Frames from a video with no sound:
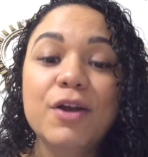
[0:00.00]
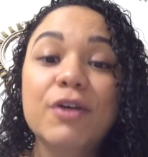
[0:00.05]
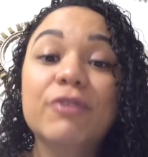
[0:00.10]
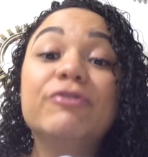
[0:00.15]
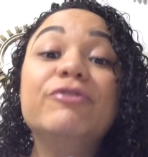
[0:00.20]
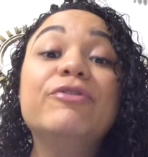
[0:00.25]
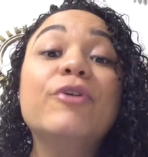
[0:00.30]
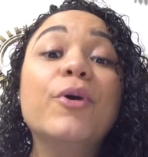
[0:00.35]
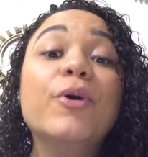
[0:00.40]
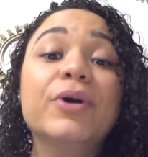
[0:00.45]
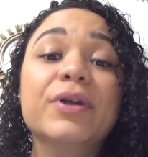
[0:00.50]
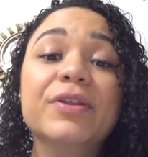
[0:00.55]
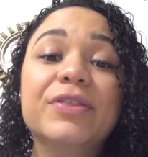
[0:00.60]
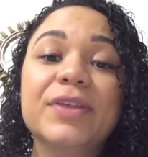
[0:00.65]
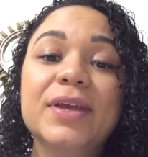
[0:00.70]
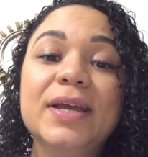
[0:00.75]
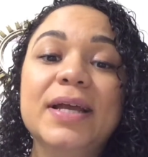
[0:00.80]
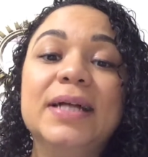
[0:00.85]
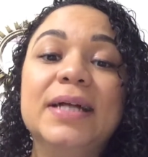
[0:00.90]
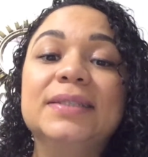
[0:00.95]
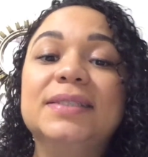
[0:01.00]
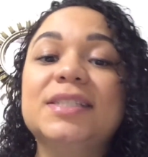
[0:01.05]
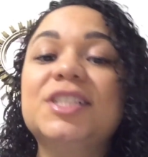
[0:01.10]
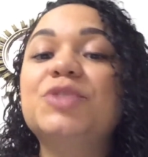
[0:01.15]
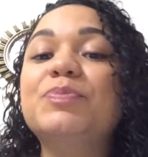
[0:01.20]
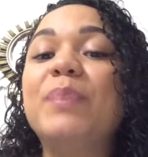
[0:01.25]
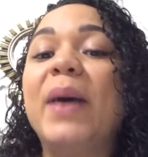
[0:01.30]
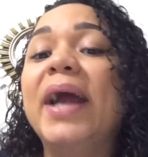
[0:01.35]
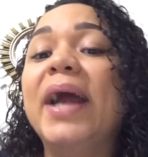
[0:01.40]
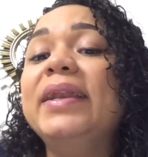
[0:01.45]
Fourth,
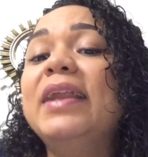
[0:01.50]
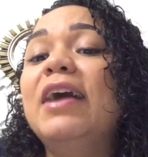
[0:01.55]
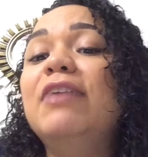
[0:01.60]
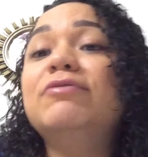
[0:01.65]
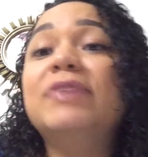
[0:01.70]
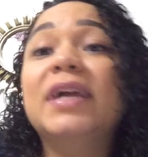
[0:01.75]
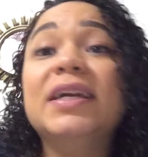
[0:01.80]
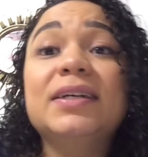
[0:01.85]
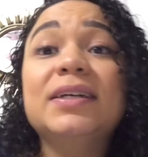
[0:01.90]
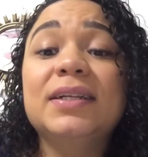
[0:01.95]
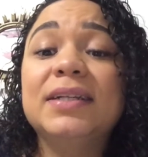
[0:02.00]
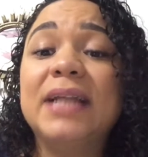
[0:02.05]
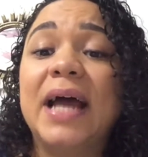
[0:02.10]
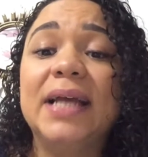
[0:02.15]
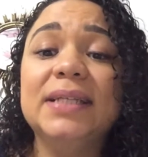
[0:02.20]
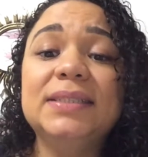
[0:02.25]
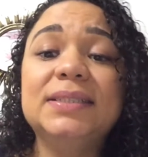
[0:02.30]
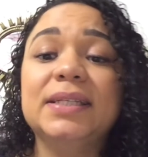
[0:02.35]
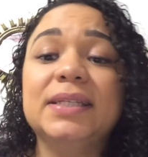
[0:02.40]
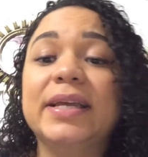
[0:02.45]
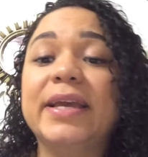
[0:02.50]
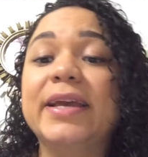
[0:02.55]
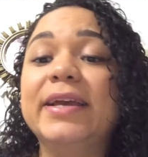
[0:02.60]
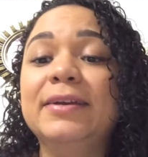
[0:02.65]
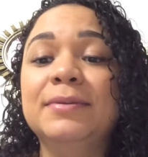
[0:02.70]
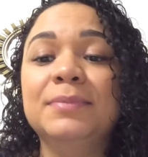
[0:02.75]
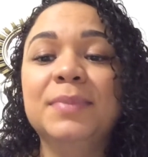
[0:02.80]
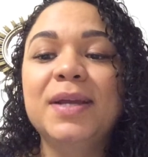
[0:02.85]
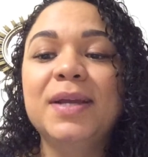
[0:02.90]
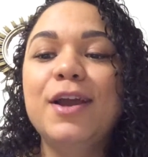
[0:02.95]
despite not recognizing
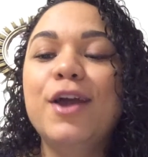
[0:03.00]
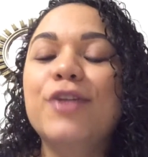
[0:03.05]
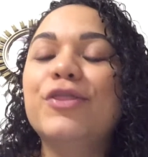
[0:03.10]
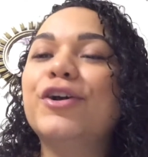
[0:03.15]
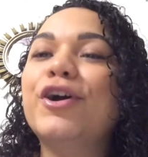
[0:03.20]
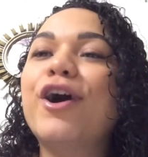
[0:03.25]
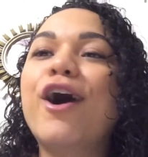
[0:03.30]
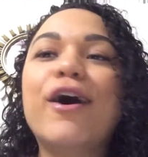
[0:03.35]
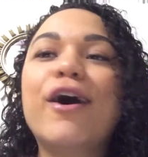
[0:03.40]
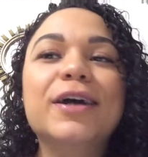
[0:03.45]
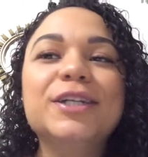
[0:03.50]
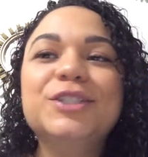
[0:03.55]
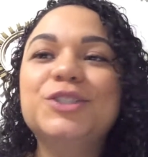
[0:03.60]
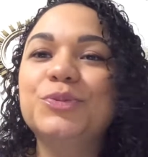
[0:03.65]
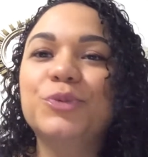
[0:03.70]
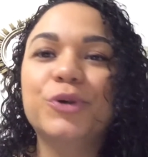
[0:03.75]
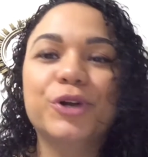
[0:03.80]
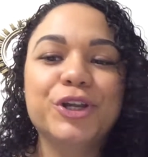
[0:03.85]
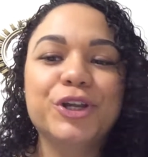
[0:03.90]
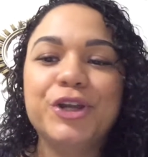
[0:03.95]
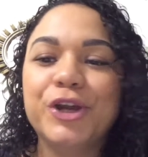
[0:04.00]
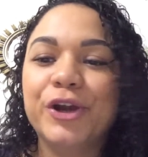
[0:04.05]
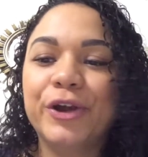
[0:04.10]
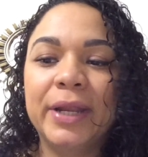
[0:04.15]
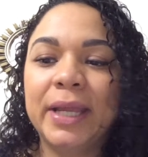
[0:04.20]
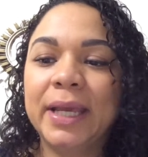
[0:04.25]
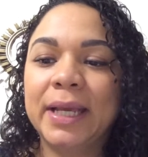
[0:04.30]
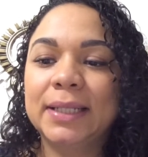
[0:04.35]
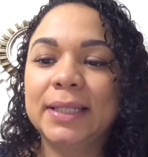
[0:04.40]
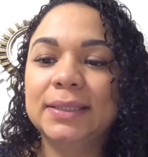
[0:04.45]
him, their hearts were
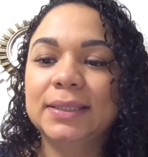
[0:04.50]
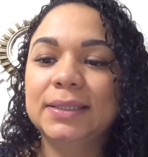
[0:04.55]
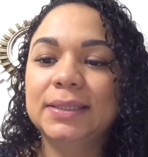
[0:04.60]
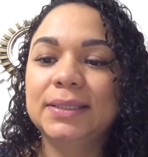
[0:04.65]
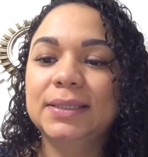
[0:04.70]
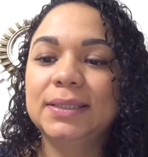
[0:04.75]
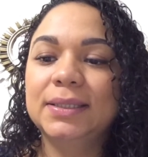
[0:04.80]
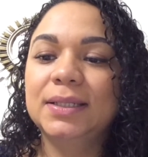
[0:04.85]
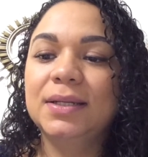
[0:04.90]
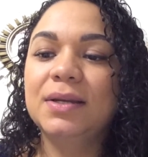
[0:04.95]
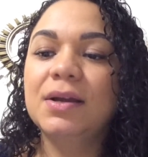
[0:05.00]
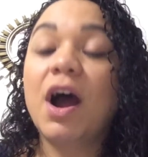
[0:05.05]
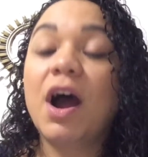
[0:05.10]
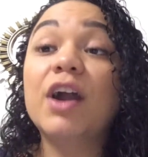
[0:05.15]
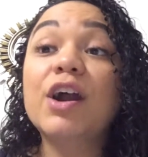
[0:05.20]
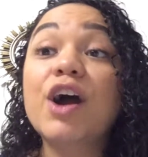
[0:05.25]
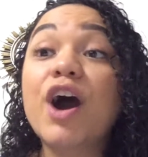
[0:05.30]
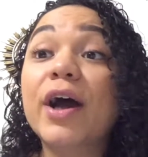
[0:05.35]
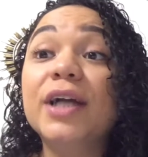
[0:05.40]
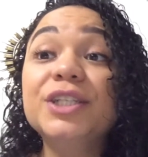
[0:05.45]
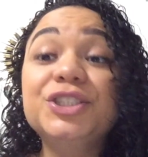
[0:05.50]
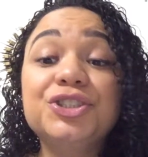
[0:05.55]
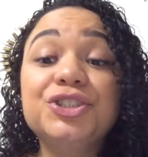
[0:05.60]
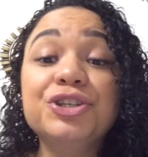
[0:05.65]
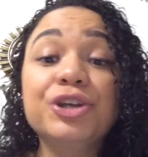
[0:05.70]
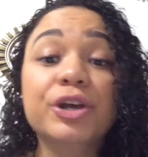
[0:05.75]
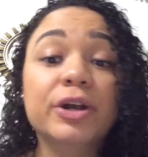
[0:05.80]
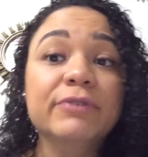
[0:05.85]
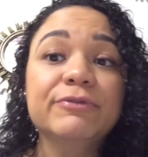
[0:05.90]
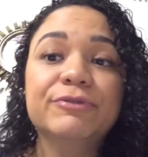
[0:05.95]
yearning. Our hearts
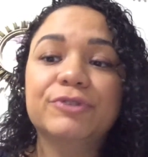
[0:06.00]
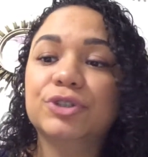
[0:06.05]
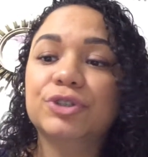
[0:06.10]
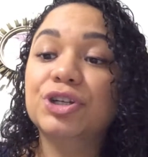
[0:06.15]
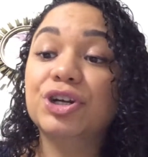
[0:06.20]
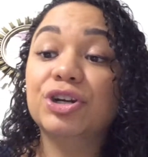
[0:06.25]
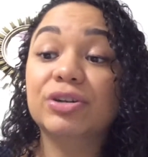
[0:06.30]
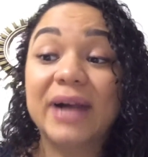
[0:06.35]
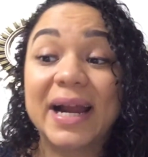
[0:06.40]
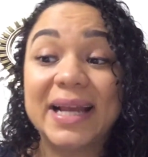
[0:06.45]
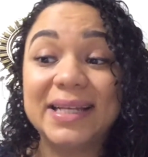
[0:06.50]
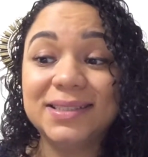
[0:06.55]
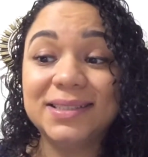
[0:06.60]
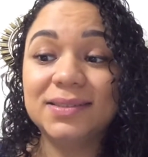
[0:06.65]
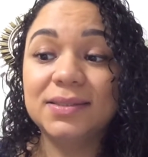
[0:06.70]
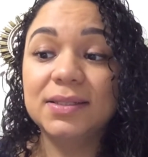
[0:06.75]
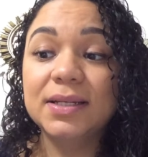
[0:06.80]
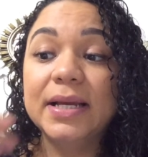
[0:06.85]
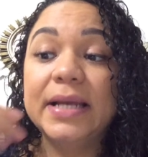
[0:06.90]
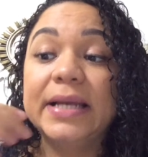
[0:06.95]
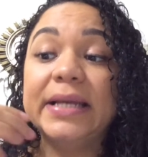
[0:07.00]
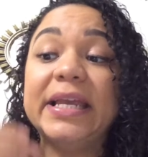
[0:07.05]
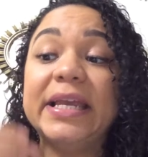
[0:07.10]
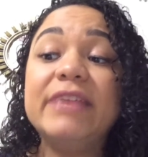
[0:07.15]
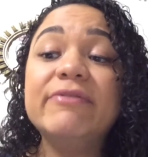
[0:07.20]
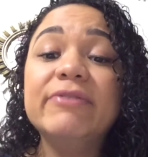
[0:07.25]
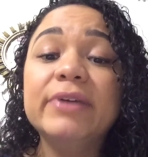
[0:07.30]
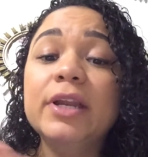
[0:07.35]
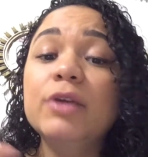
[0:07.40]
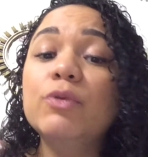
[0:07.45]
yearn for Christ,
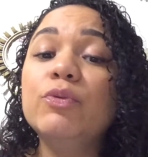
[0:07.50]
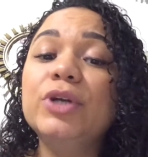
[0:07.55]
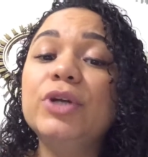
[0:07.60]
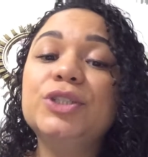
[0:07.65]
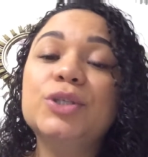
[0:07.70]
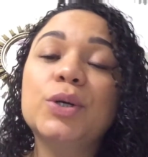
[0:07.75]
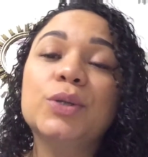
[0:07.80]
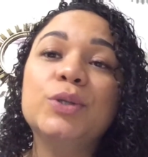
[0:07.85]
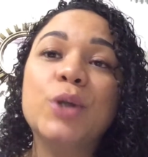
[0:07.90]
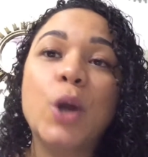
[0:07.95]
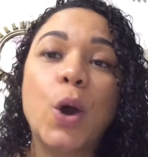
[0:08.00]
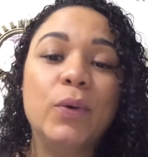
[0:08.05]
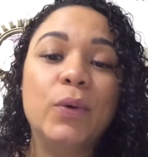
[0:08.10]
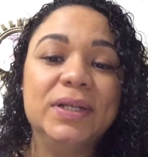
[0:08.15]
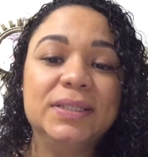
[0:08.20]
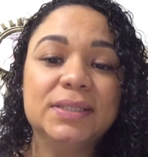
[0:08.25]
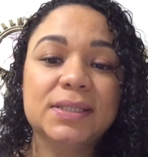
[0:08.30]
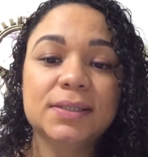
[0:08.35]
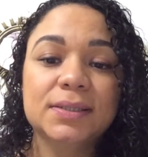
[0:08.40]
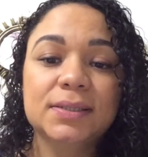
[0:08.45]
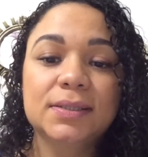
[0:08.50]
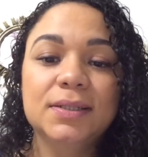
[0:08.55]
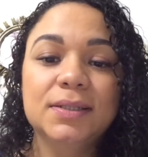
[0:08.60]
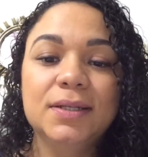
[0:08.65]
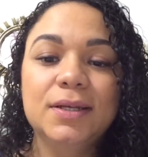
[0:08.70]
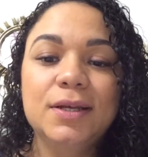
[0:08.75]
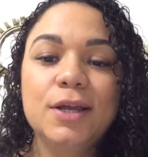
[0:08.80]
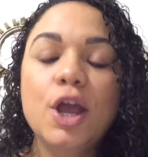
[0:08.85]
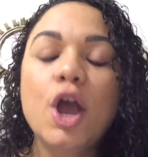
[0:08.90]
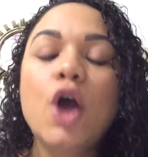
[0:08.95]
even if we don't know it.
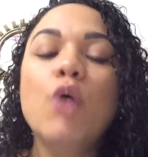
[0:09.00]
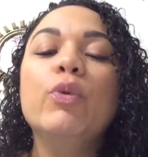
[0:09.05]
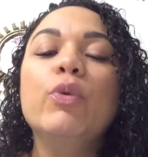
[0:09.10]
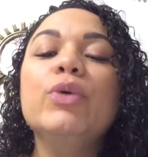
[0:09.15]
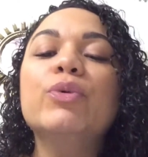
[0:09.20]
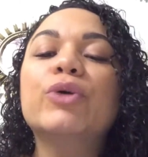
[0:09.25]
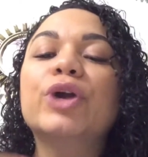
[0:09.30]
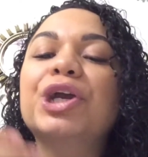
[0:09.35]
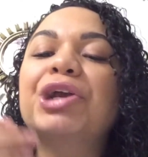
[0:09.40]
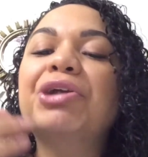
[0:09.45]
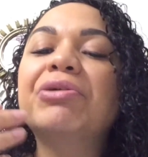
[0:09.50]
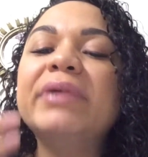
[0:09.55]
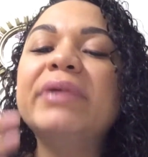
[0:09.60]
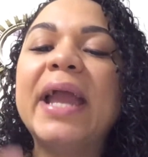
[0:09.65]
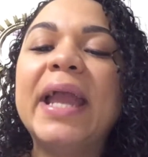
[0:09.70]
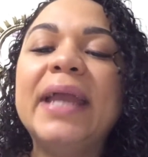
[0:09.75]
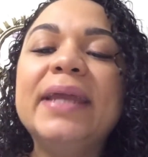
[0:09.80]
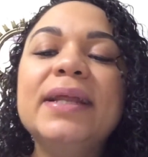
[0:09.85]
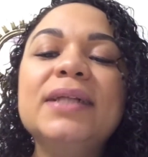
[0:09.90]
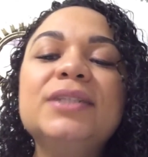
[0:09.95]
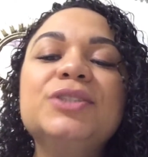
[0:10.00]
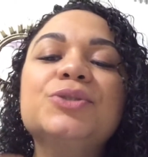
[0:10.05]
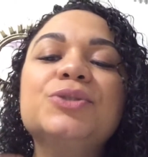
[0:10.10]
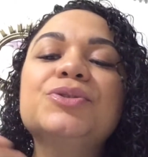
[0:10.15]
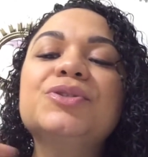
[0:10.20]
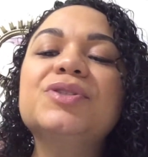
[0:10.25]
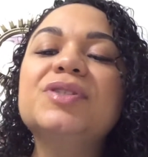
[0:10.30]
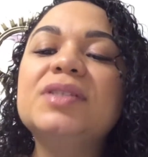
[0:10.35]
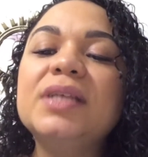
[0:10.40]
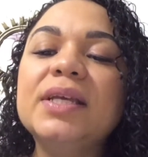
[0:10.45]
We were created to
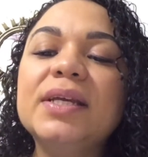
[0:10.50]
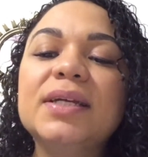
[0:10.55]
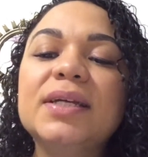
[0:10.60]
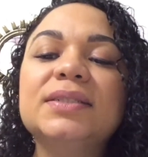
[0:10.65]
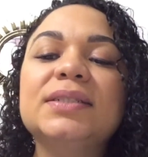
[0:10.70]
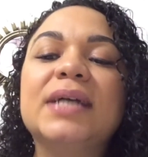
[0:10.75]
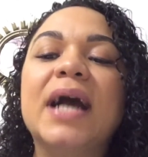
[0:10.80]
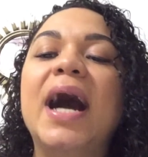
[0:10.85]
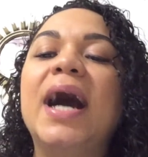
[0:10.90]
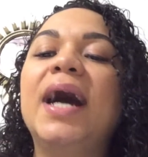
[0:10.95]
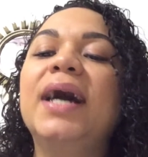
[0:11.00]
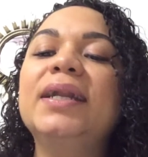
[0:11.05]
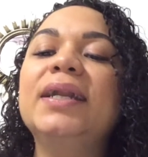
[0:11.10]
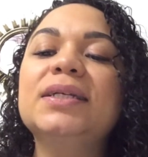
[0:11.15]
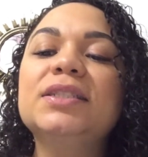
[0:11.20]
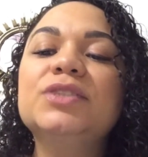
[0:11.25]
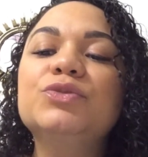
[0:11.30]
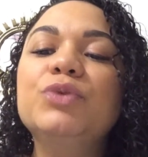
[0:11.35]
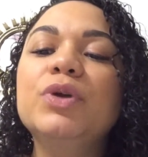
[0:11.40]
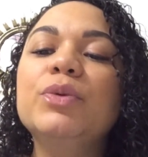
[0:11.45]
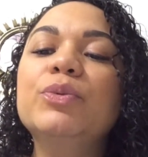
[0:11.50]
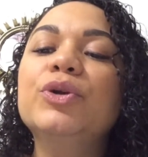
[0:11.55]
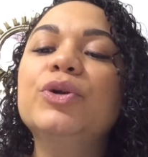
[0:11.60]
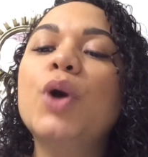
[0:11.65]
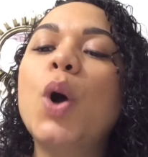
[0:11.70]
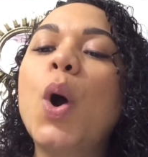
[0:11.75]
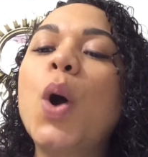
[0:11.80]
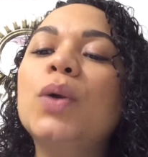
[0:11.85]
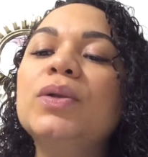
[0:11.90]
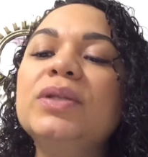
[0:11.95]
seek God as we would
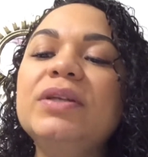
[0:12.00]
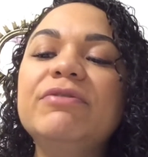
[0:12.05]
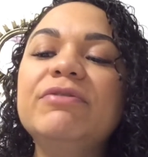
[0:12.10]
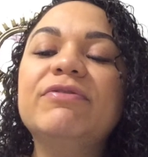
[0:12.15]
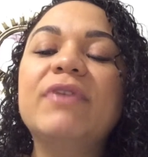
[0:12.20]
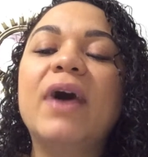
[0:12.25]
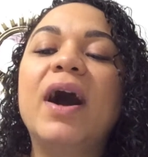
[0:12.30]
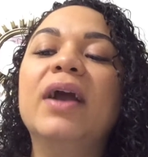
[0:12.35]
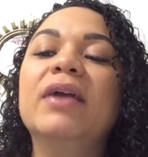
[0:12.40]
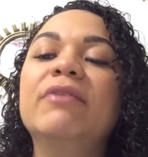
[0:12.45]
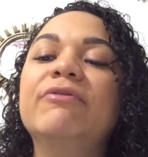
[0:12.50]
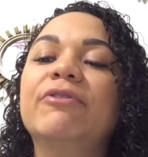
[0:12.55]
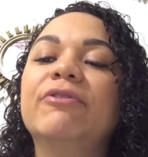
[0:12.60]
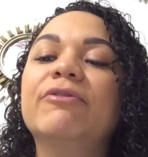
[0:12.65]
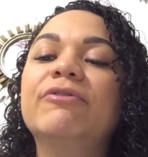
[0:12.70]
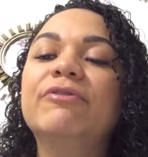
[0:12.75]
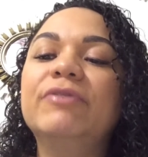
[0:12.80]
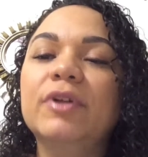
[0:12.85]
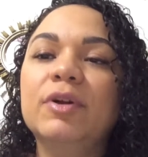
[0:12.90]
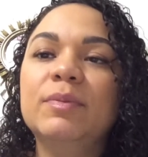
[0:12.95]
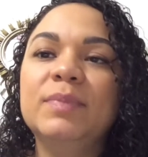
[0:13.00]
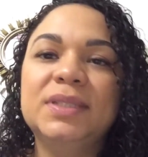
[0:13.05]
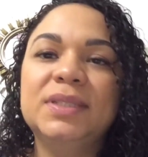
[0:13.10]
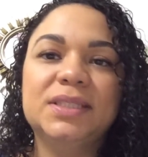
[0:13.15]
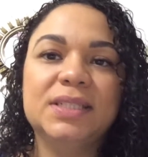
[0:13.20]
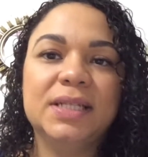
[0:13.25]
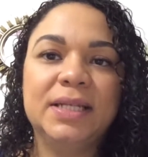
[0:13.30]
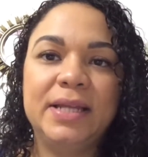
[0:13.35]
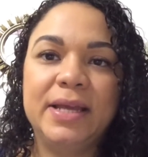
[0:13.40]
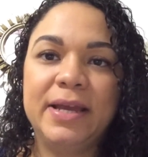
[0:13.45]
only find fulfillment
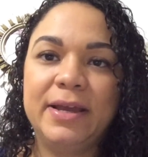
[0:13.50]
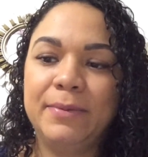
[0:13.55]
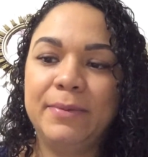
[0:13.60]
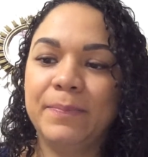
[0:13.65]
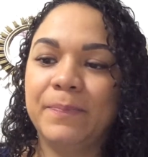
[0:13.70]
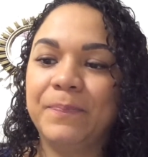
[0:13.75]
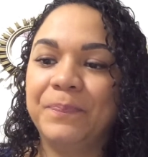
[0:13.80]
in him.